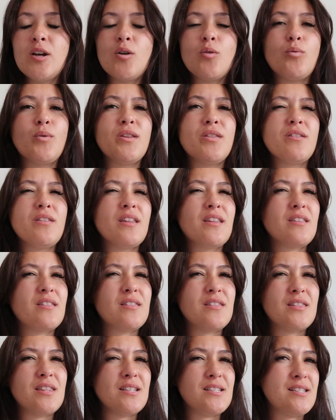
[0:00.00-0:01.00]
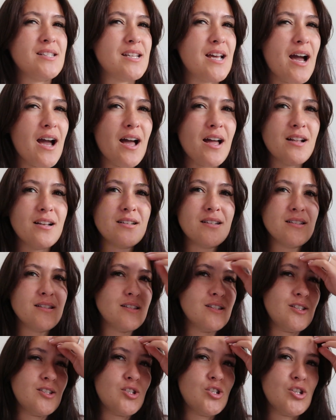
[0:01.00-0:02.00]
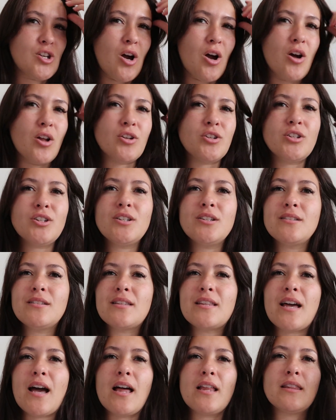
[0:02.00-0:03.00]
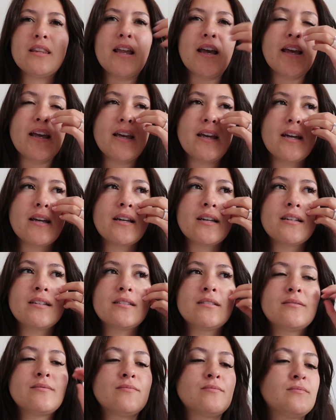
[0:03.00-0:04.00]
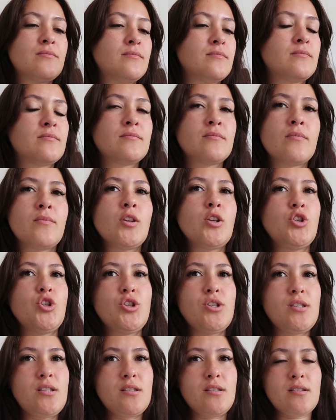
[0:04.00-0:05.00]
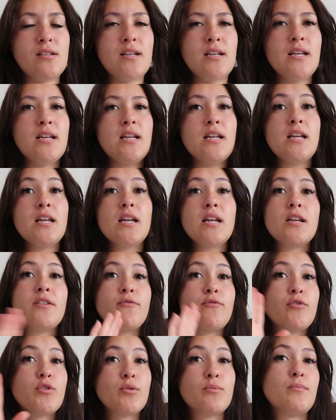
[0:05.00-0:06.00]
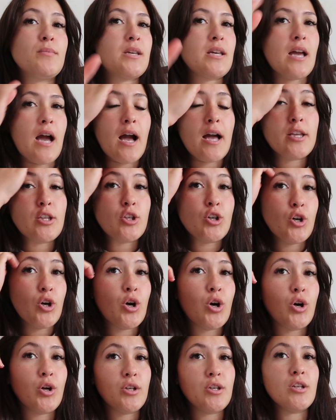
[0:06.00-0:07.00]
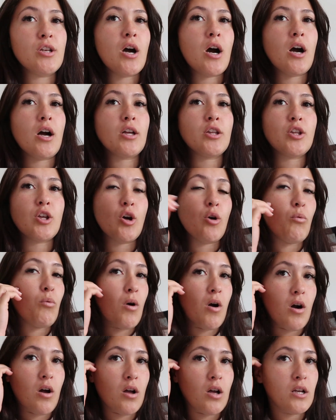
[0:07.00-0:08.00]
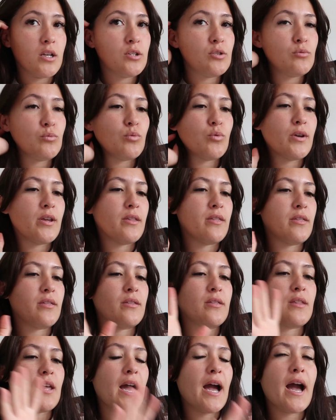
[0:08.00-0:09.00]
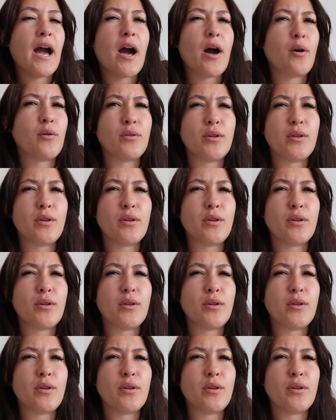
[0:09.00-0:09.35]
with like the dad and the daughter that like just for me I could not go on with how